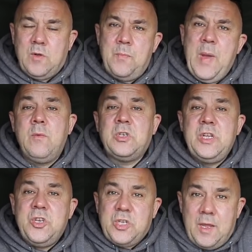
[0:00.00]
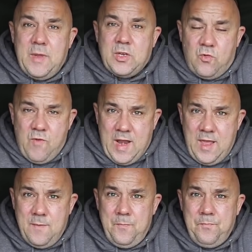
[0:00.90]
depending what's in your stick mix
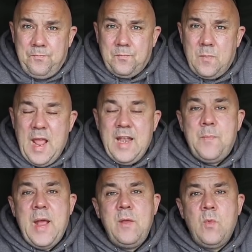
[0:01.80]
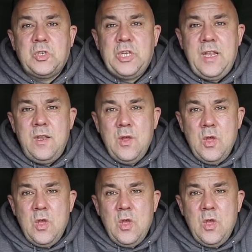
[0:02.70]
already and depending what's in